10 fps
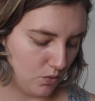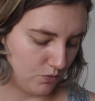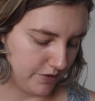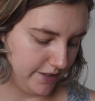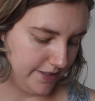
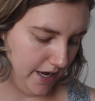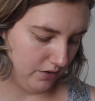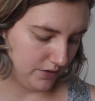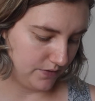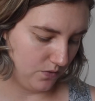
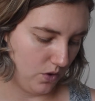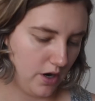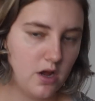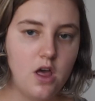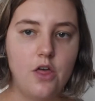retails
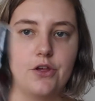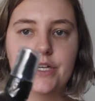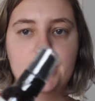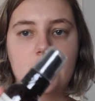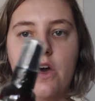for
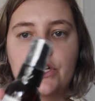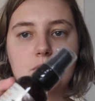$13,